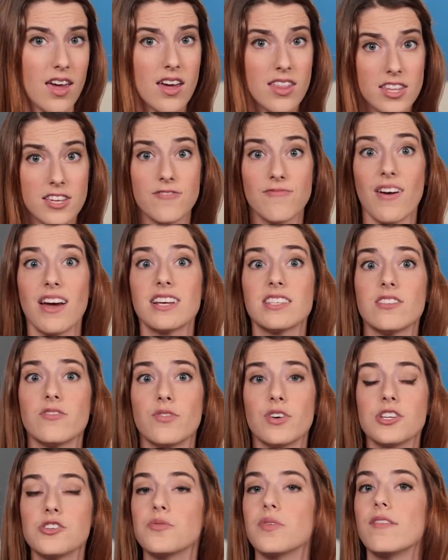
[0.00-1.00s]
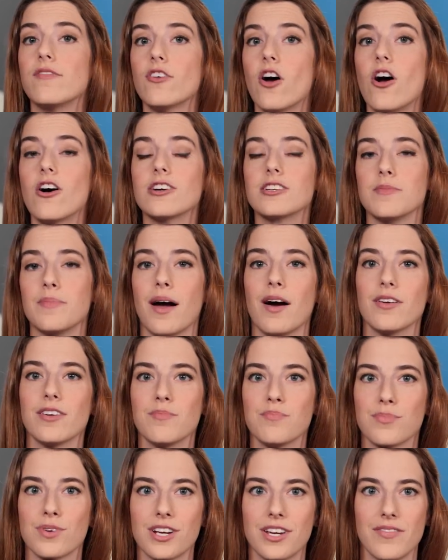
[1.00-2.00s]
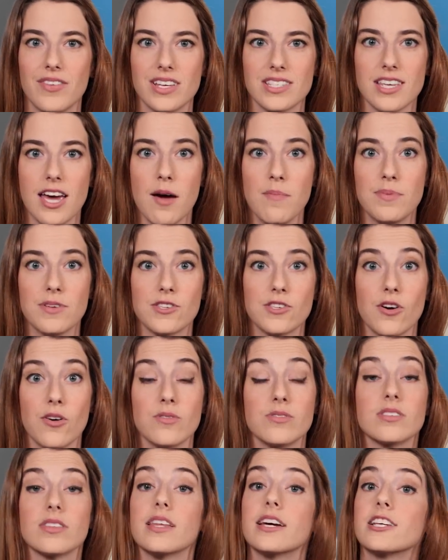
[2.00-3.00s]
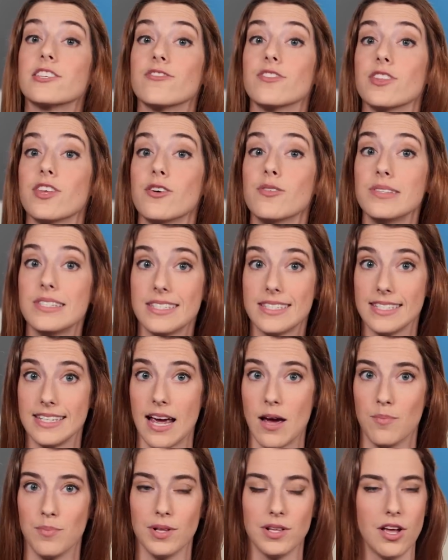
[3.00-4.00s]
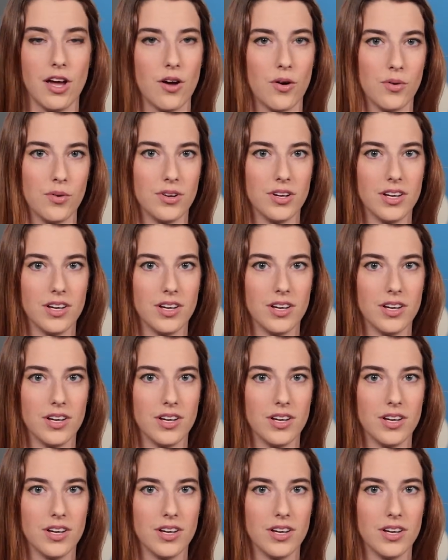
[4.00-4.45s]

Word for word: The effects of which we've talked about in previous episodes, links for those down below.